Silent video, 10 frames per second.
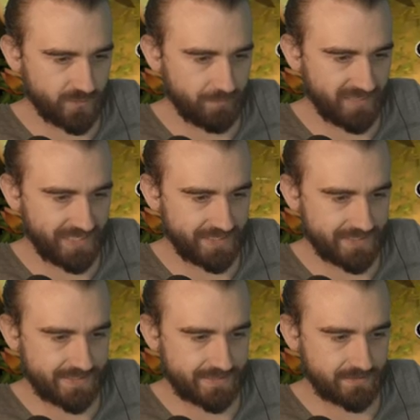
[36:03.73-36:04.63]
we Maladies.
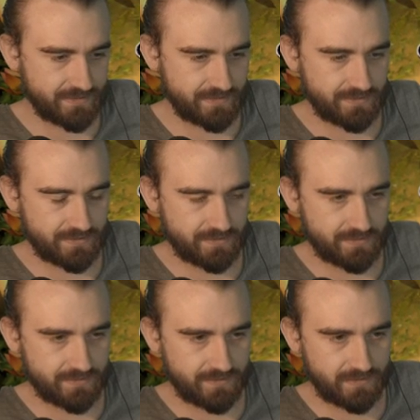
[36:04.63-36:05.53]
ladies,
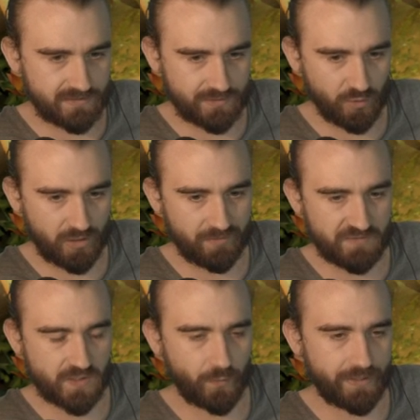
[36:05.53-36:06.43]
do a little bit
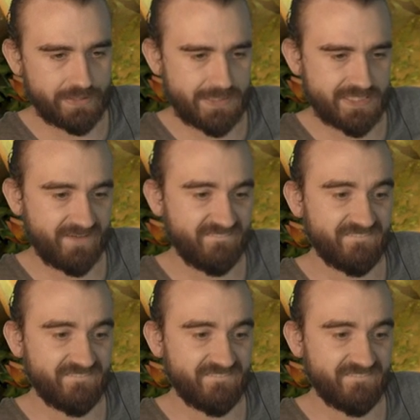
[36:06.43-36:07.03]
of scryage